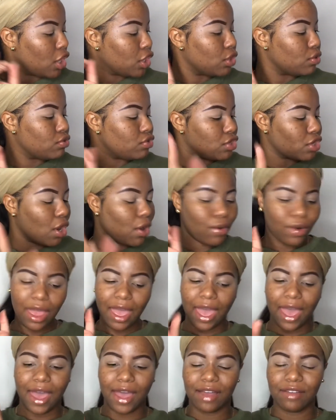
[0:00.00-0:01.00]
You don't
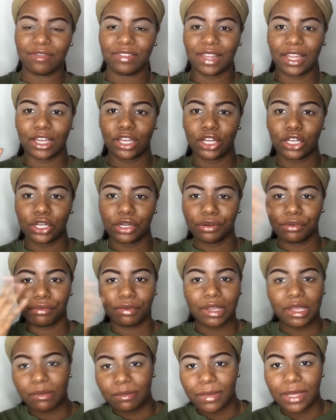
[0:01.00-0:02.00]
have like a
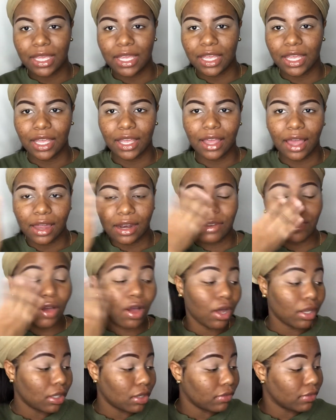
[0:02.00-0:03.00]
creamy kind of
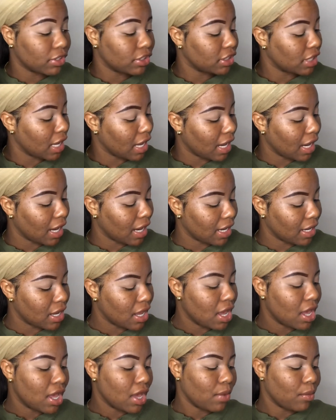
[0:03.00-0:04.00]
all over shade,
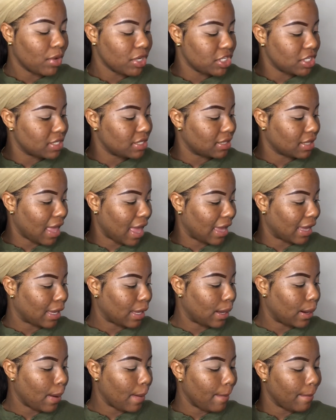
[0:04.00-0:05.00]
which is
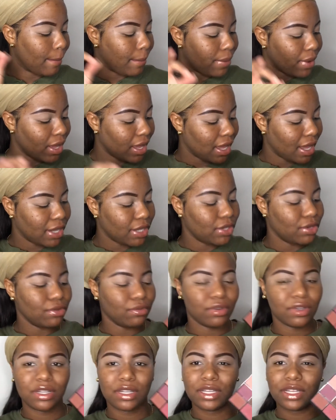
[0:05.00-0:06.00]
lacking, but you
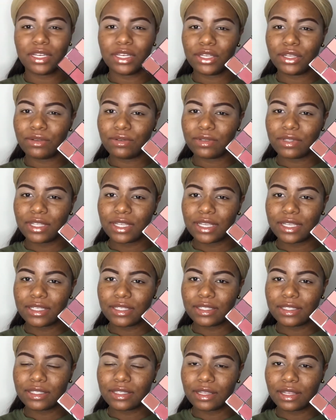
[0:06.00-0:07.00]
could use
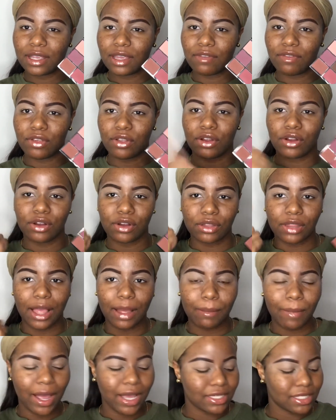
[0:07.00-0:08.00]
this if you're
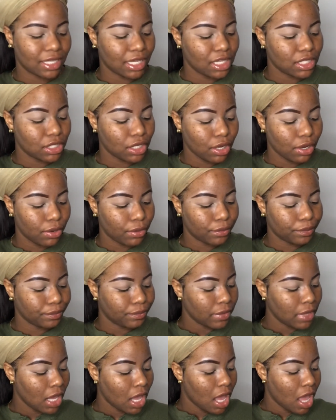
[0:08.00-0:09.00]
like my skin tone.
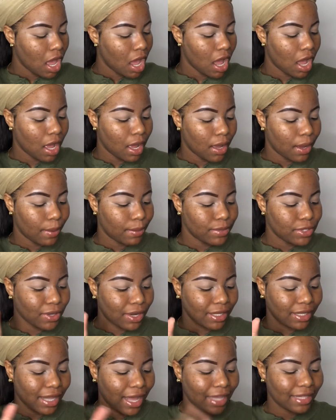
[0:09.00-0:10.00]
So I
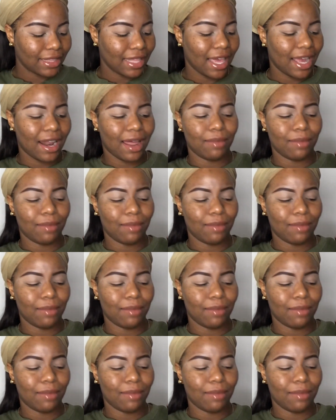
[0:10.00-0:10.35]
like that.